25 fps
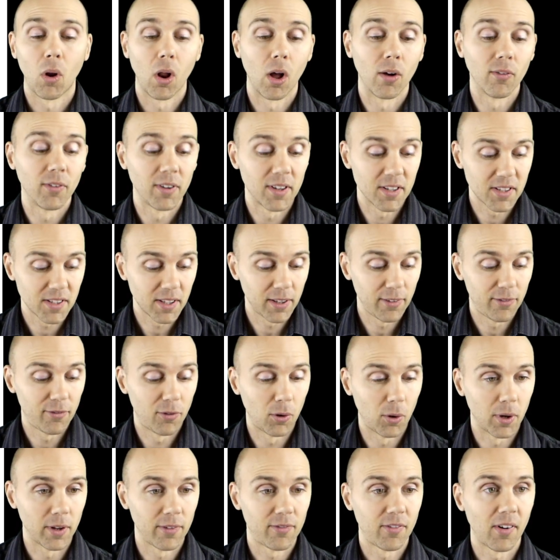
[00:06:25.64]
Well, obviously
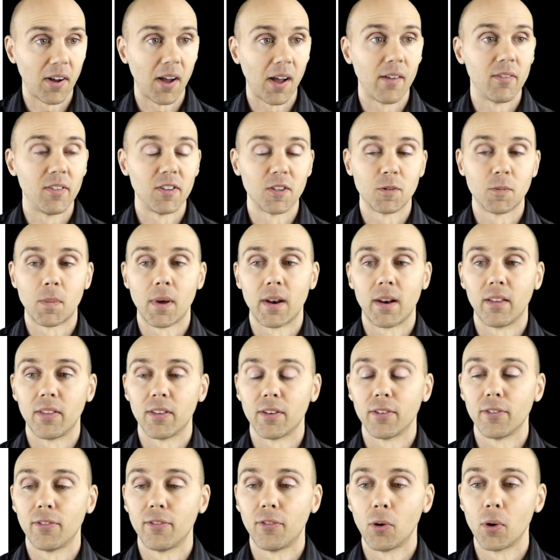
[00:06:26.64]
45 is
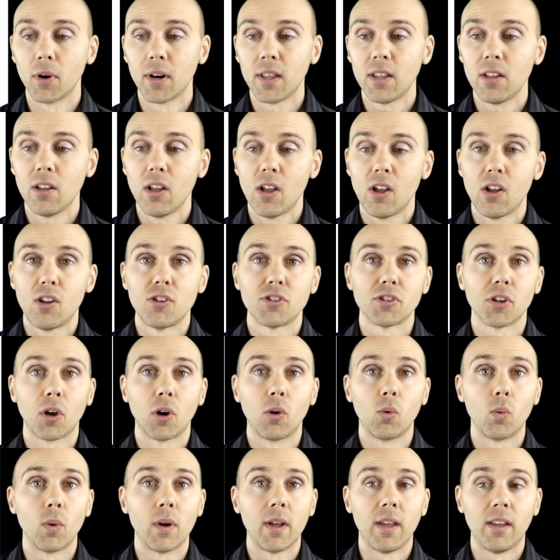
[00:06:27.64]
better than 40,
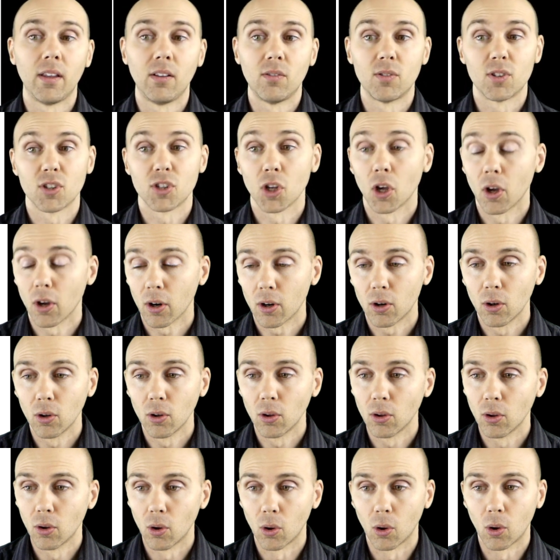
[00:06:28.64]
so we
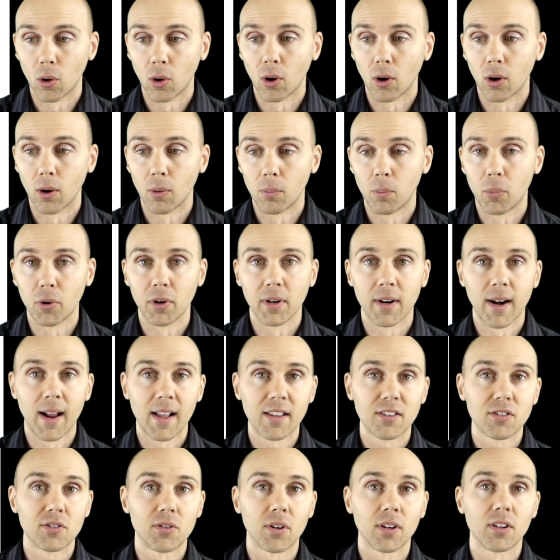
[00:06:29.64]
circle or put an
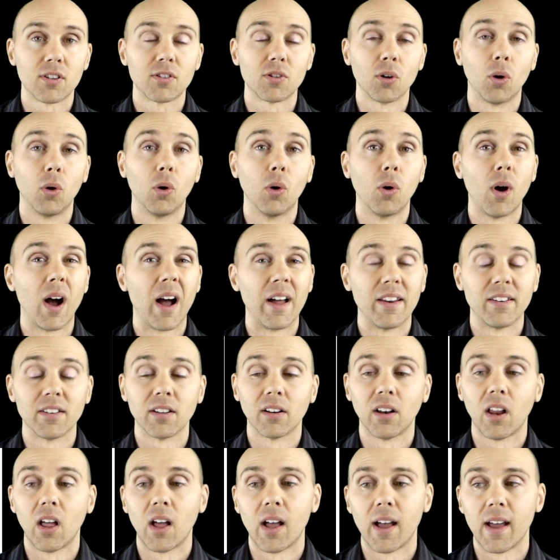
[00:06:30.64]
asterisk or
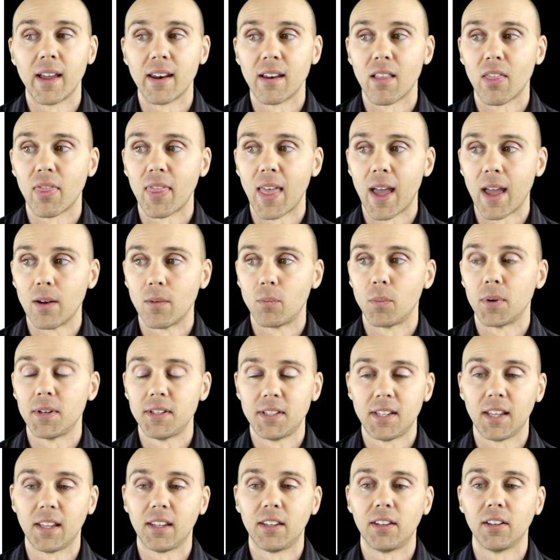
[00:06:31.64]
underline that
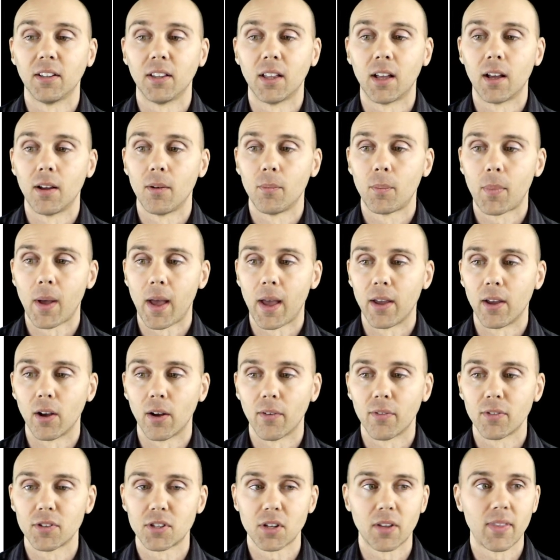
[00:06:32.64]
particular
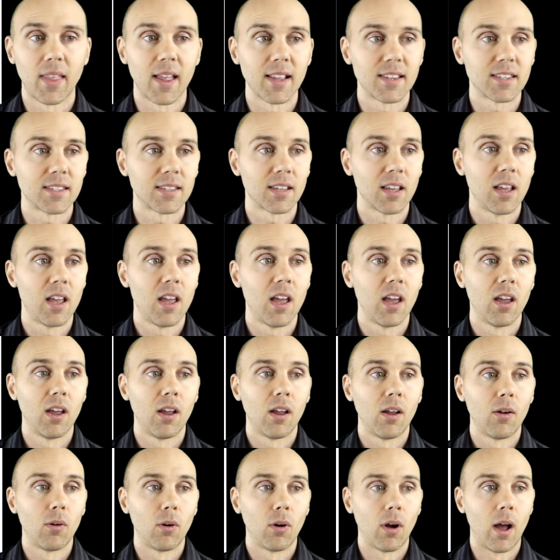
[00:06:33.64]
payoff. So that's
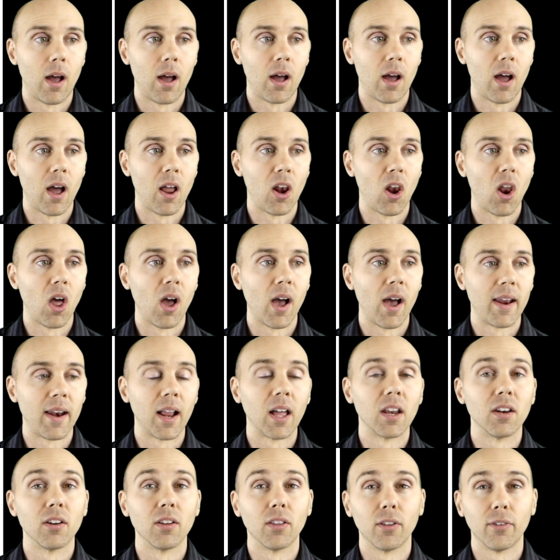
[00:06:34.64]
a
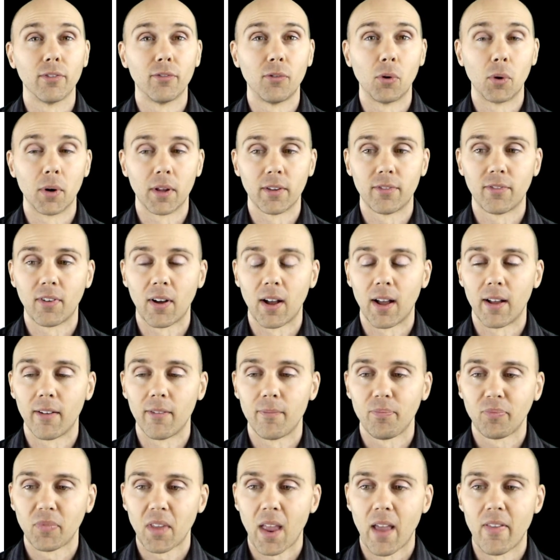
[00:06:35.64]
line under the
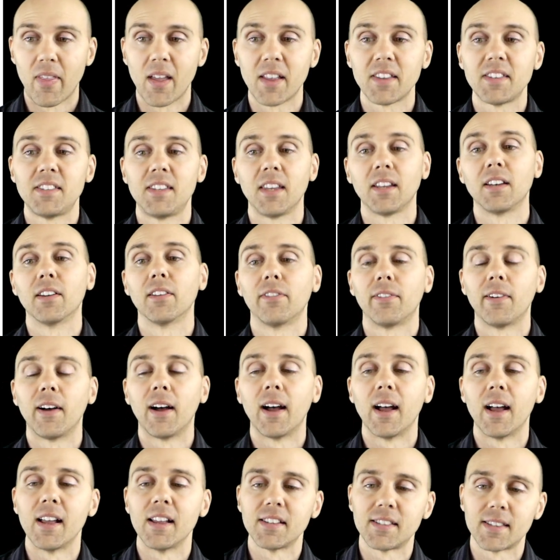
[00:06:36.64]
45. And that
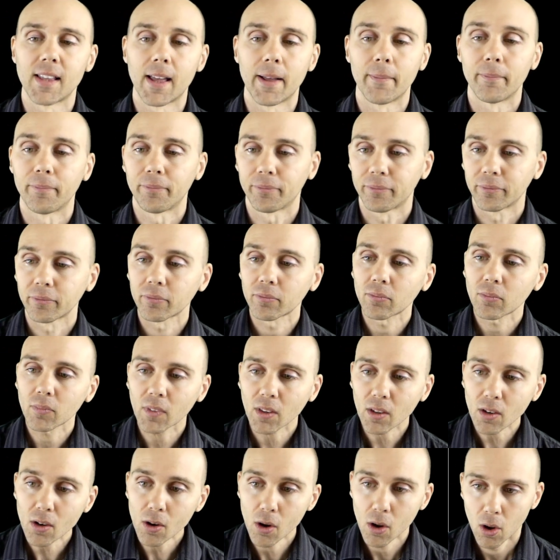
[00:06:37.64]
signifies that
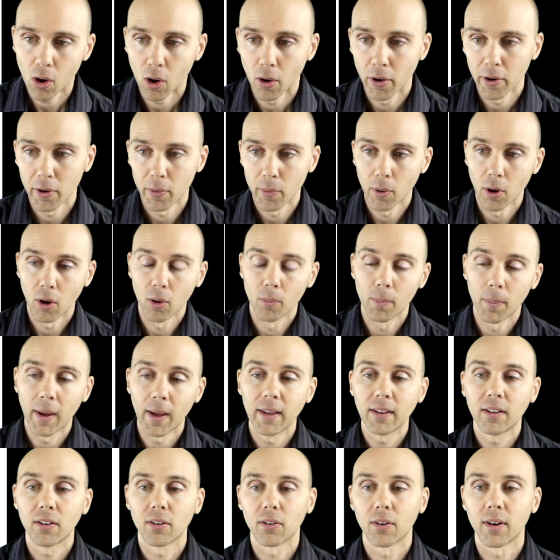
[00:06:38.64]
honor roll
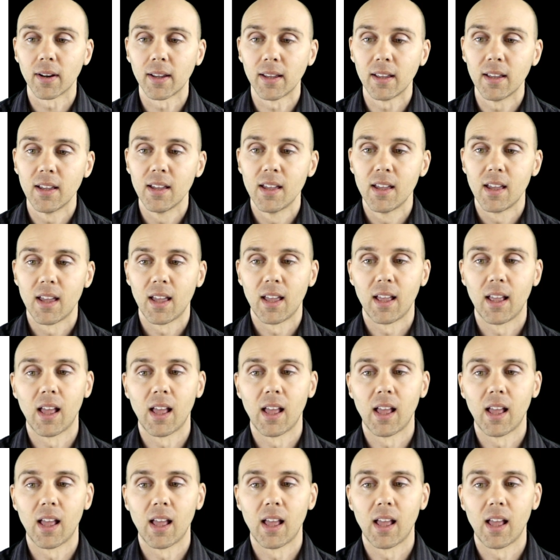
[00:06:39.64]
bakery